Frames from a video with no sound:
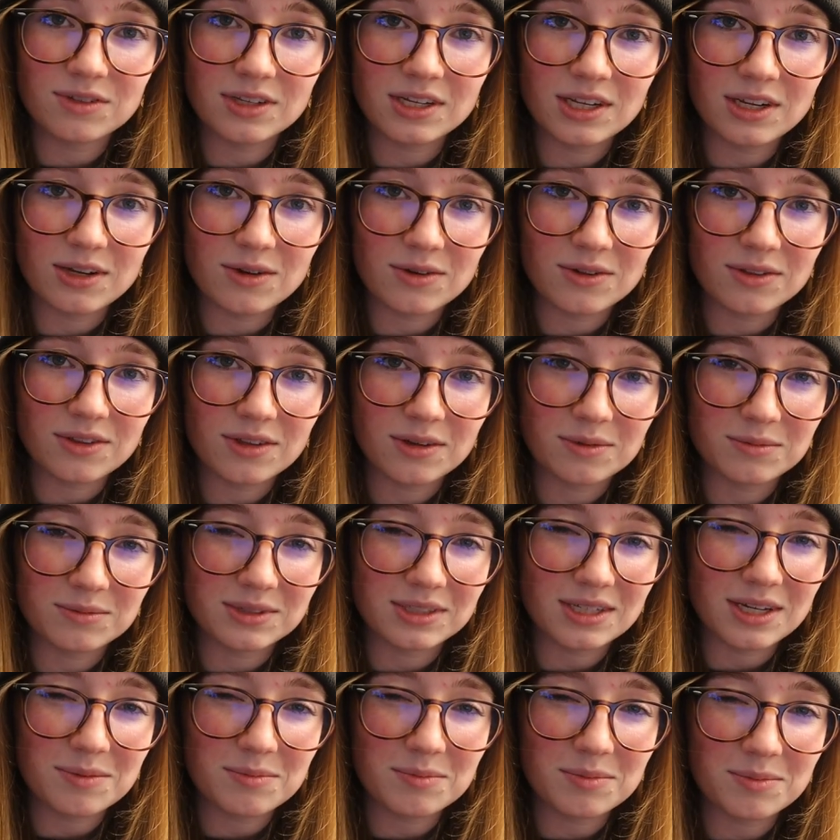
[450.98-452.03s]
video a
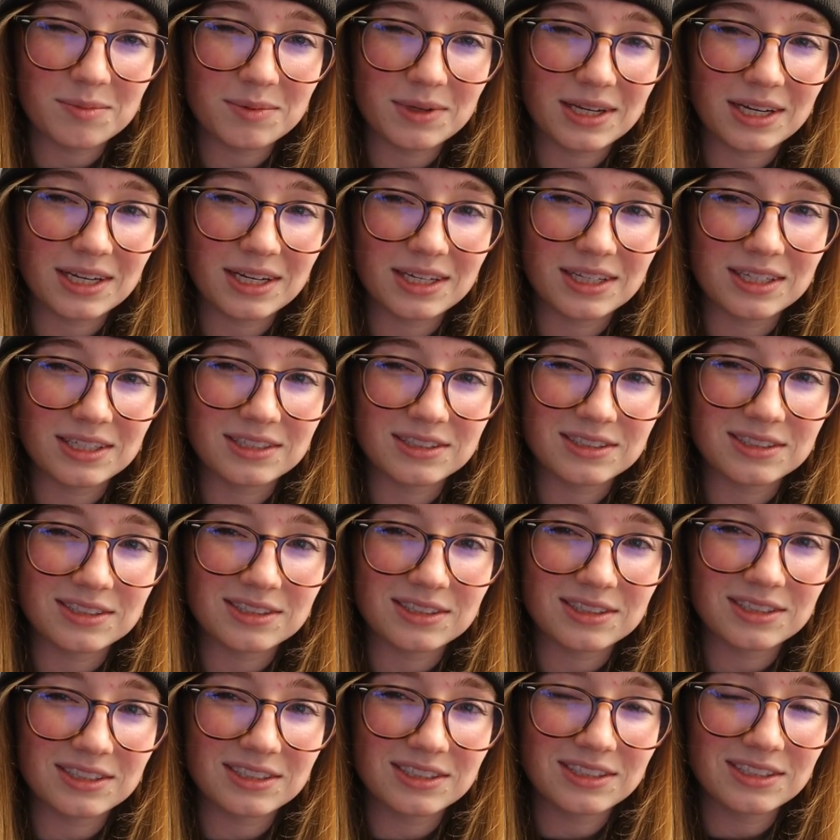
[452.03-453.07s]
thumbs up
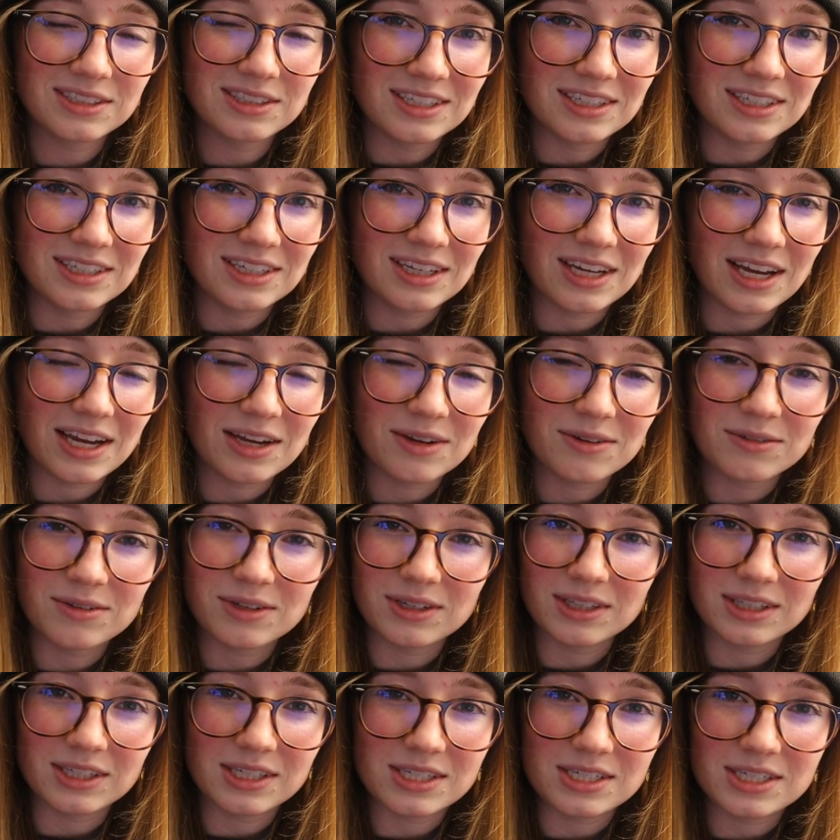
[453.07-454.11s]
because I
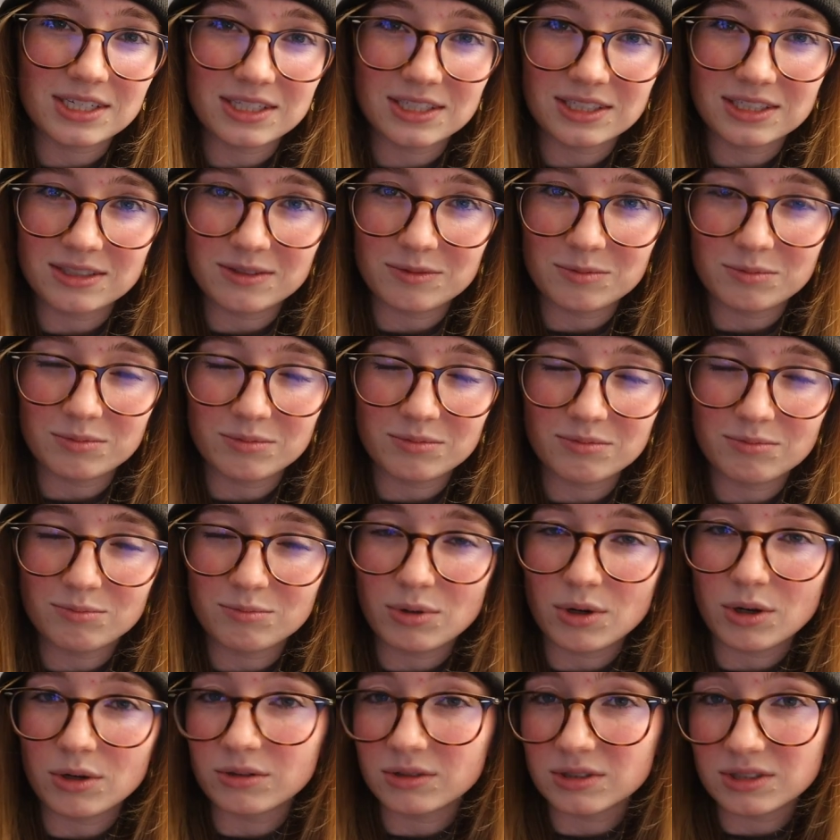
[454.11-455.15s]
really just
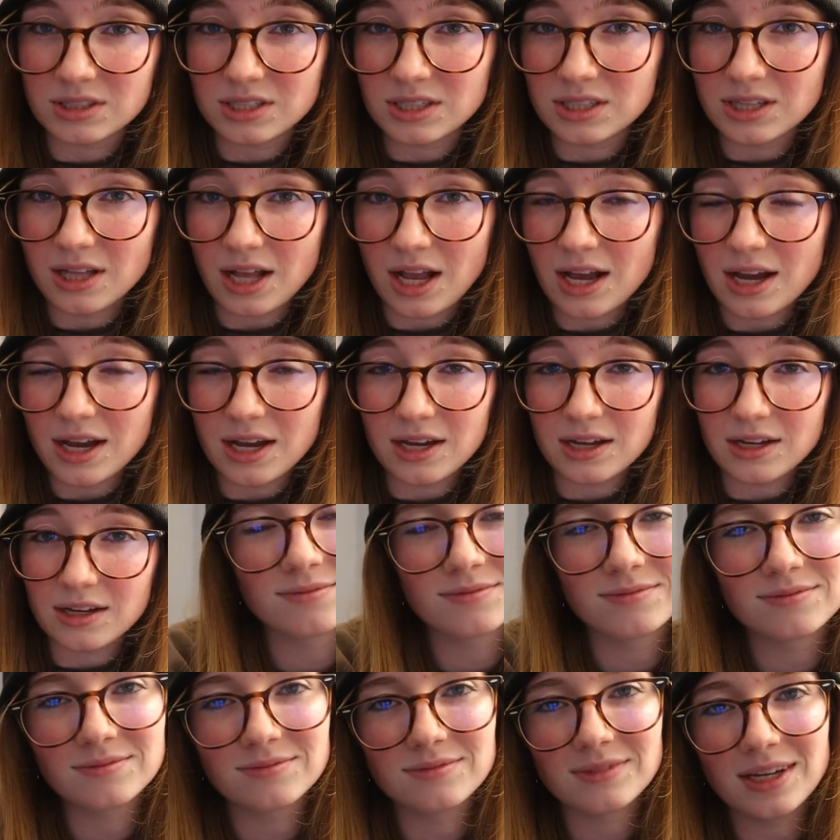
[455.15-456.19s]
posted that.
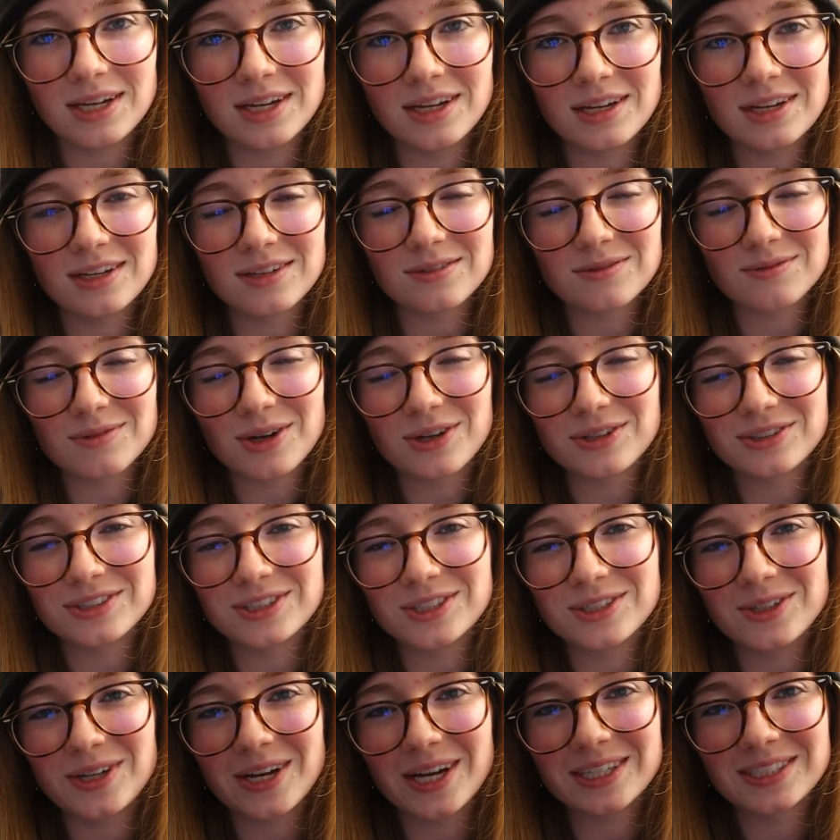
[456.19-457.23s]
And I'll
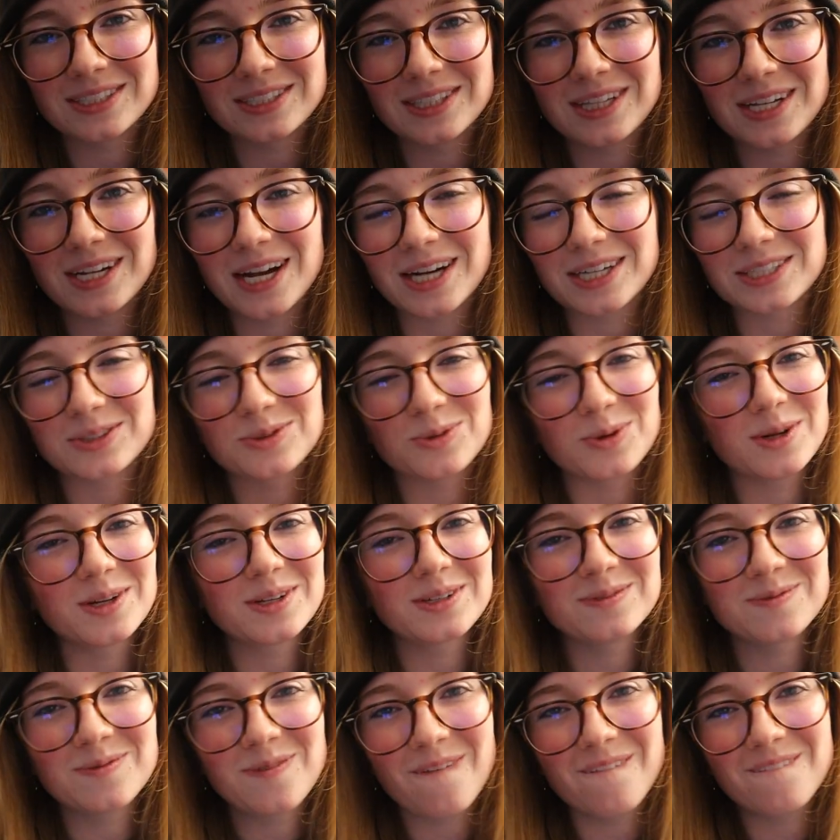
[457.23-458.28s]
see you guys in the next
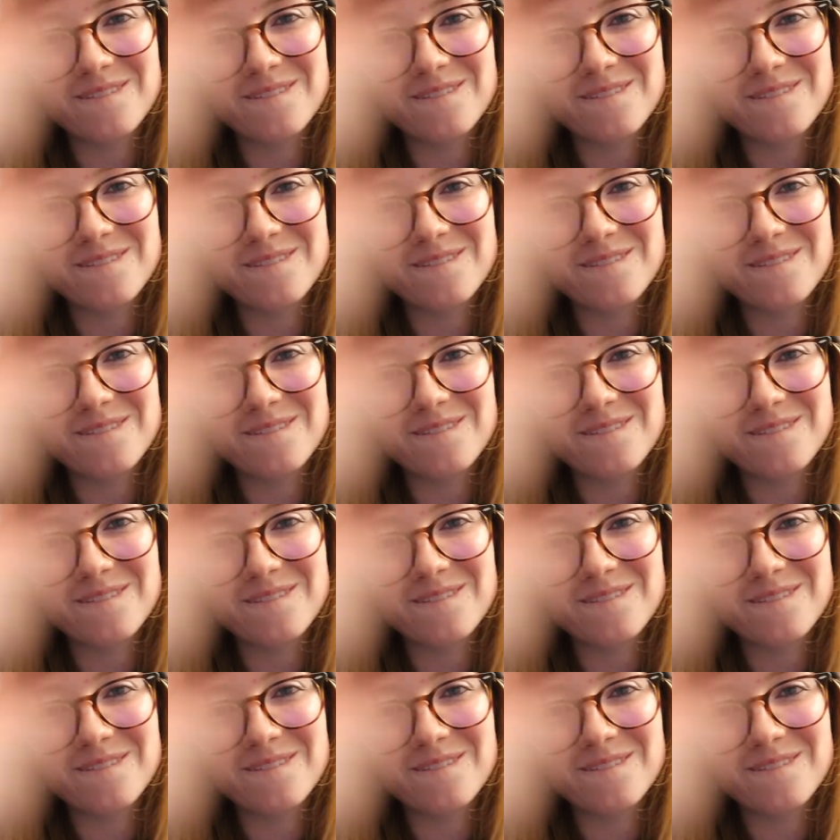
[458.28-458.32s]
one.